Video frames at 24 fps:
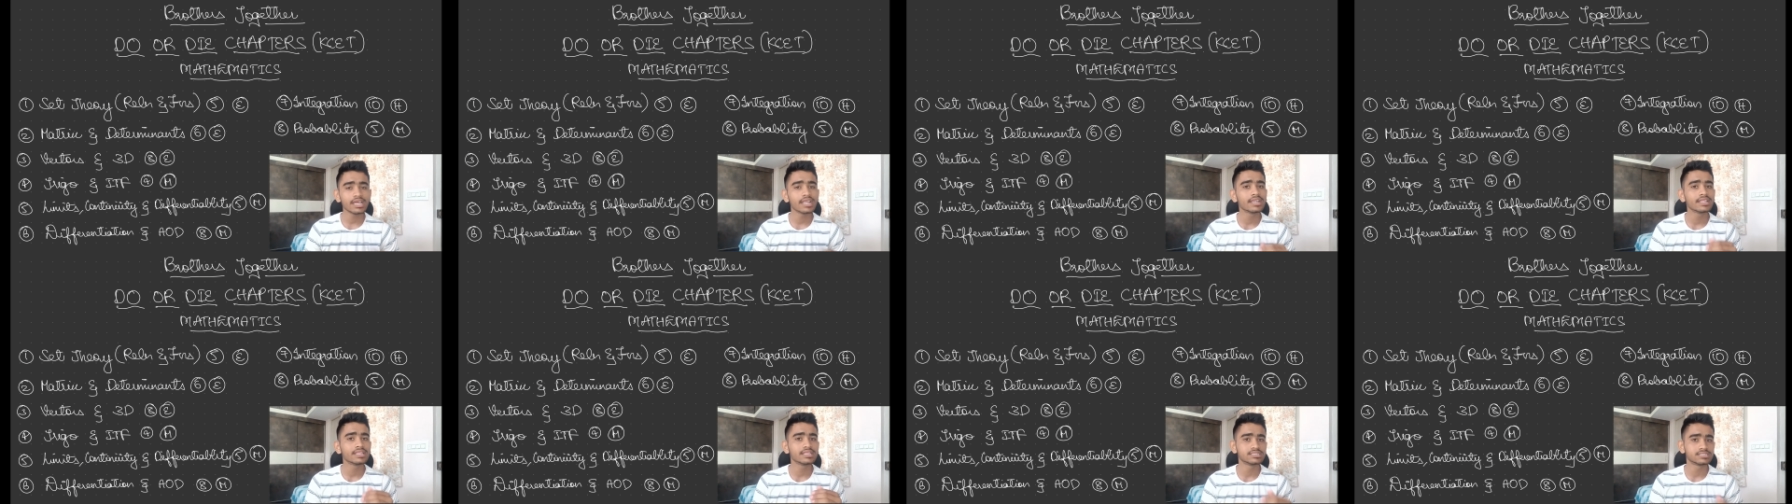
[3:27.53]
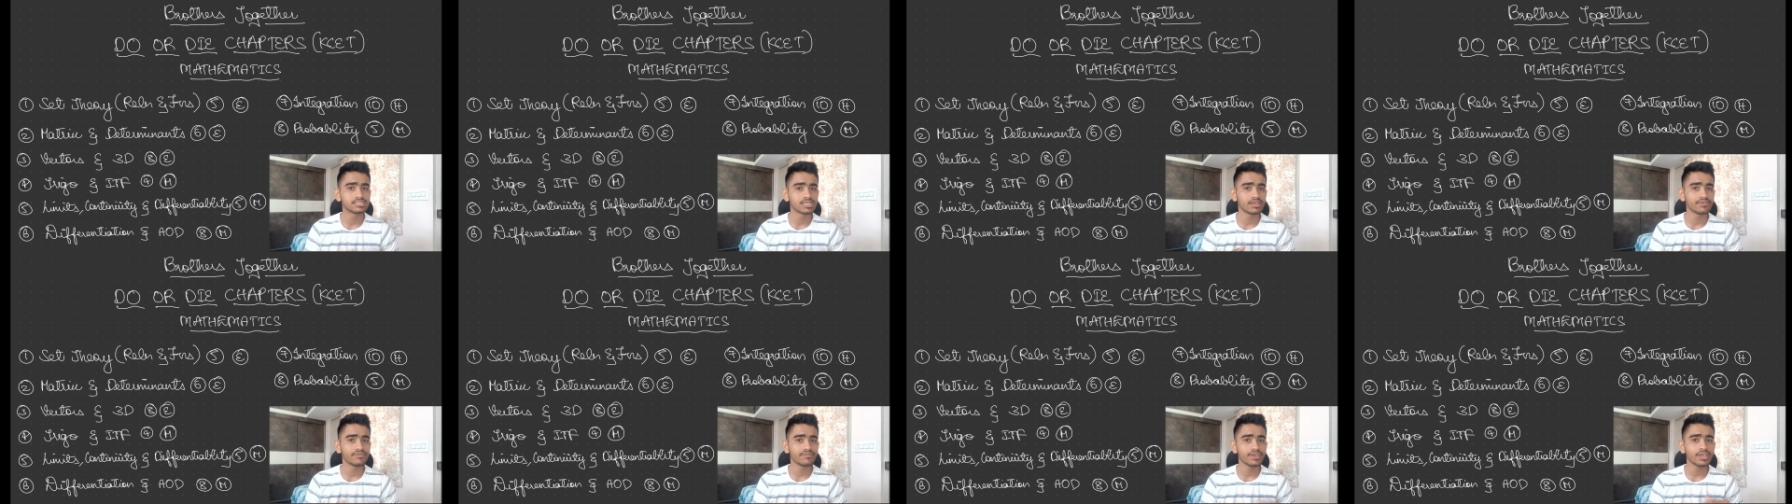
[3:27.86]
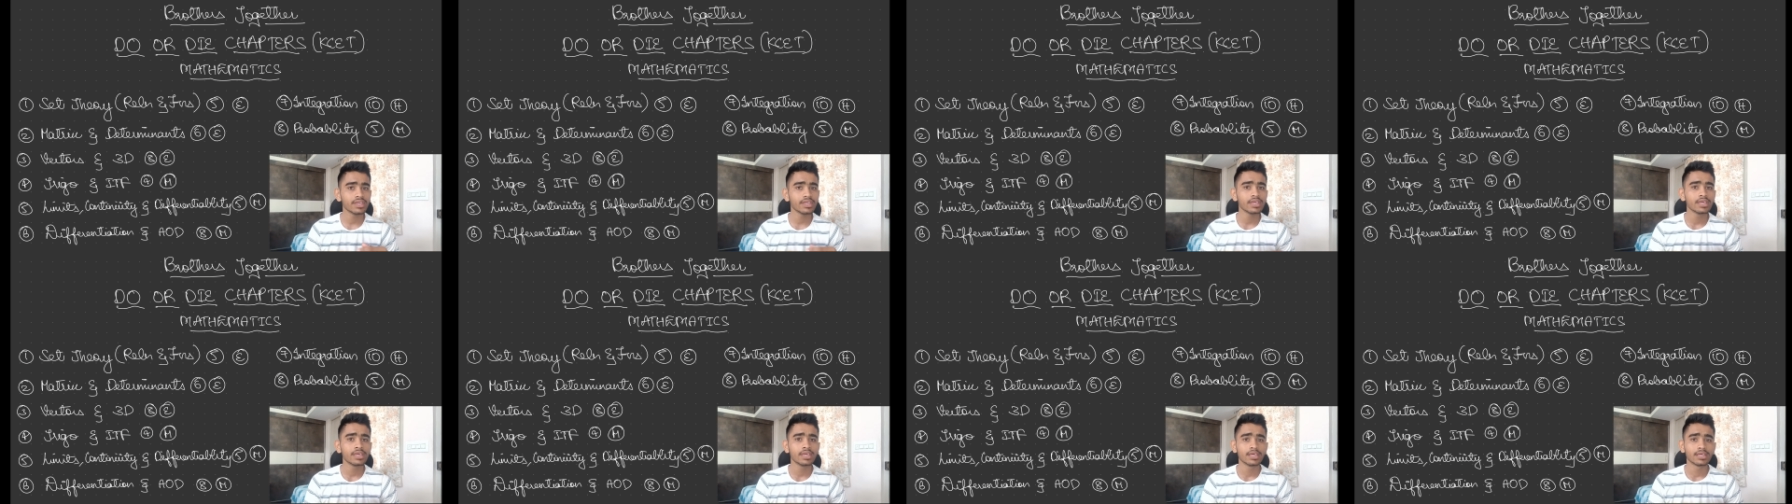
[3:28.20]
And in the same
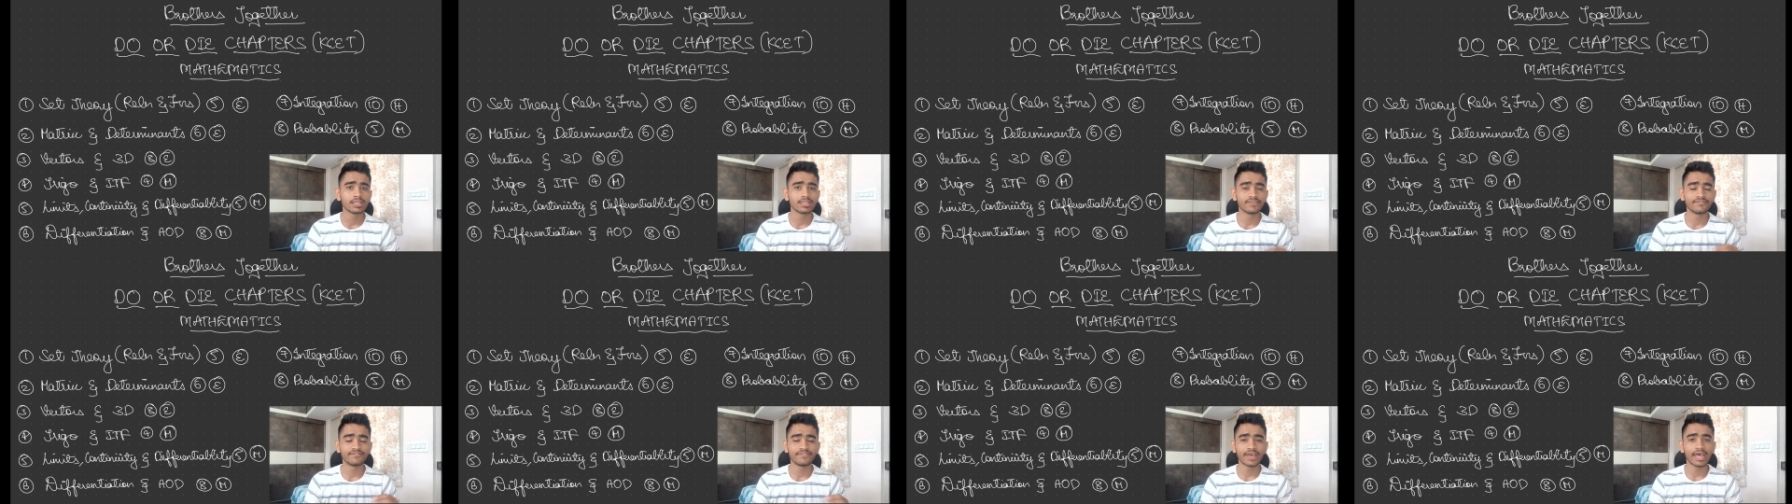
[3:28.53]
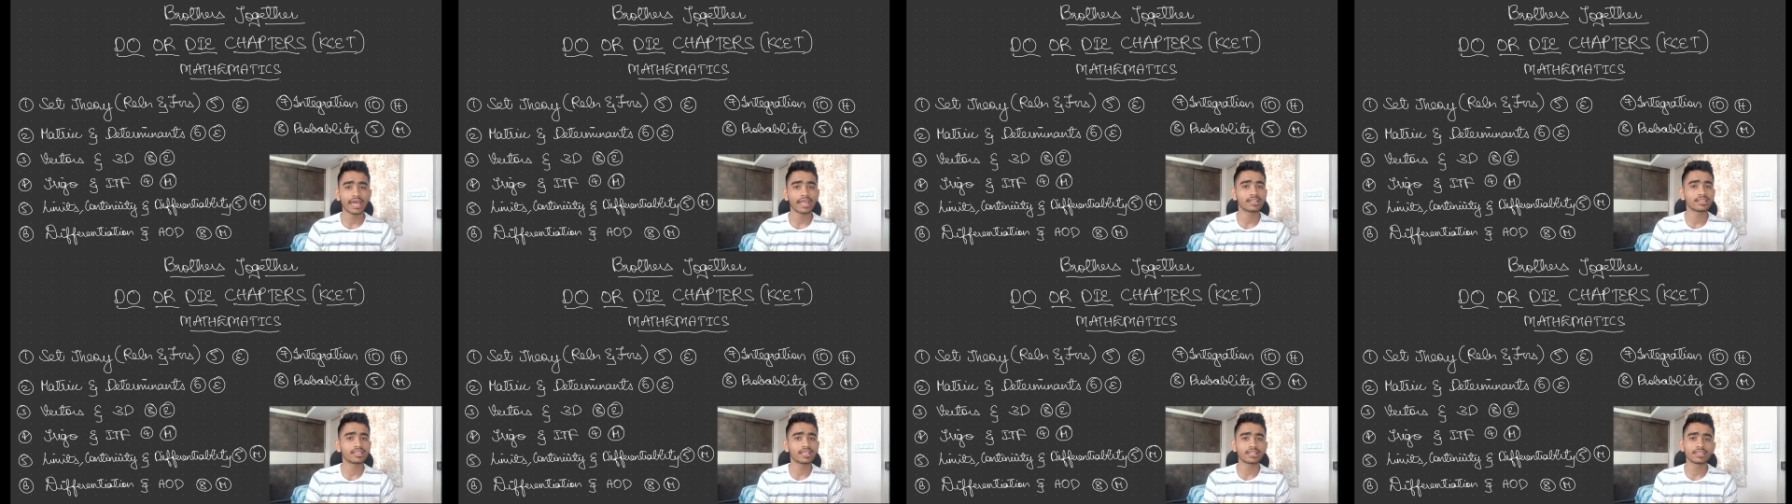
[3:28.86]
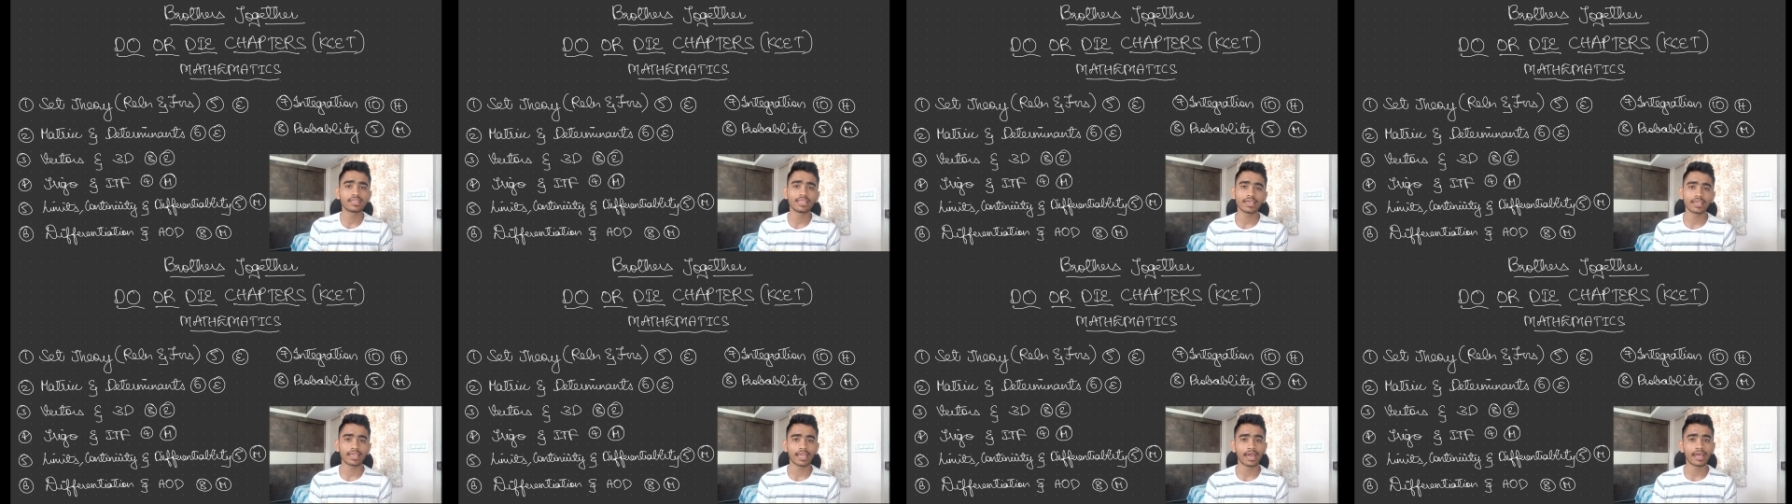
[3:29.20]
way, the fact that
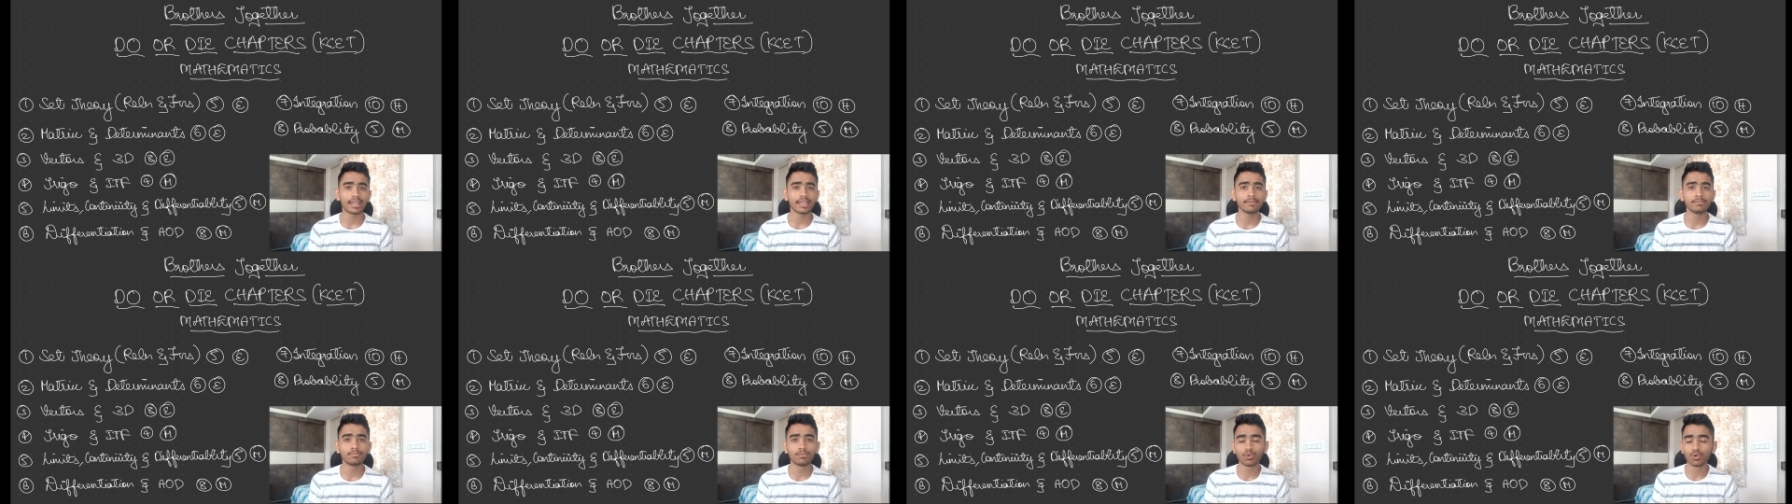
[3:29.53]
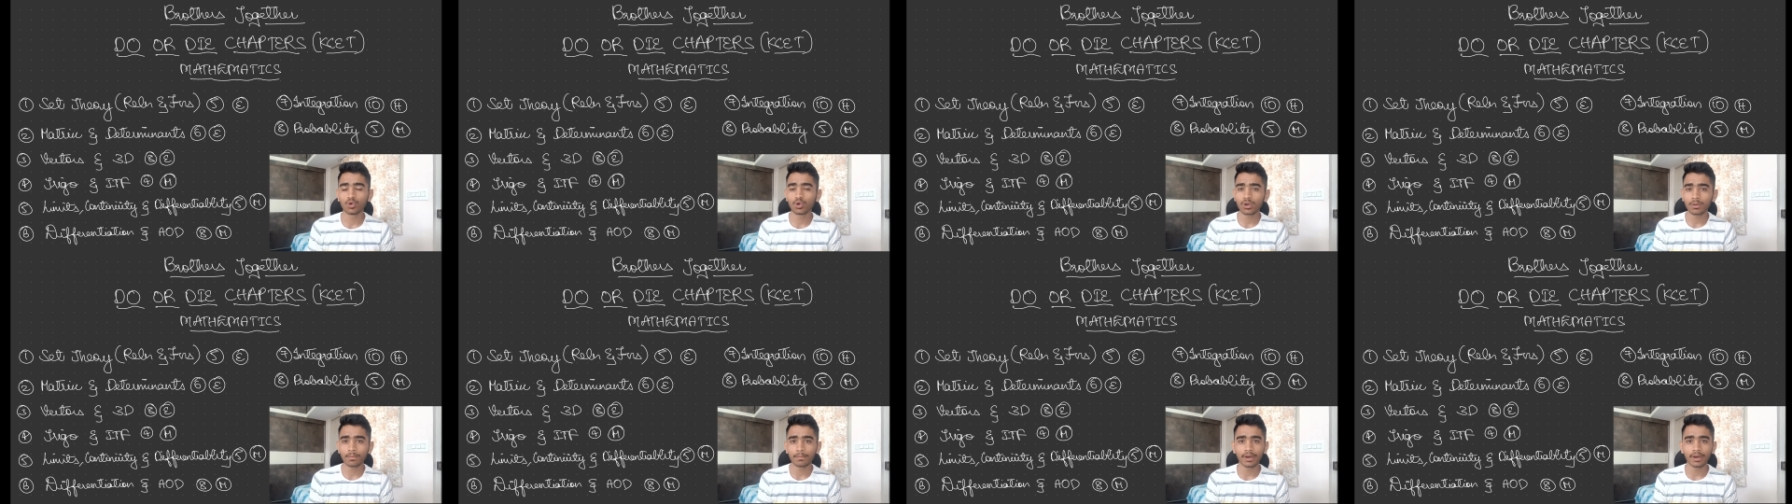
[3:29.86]
they carry more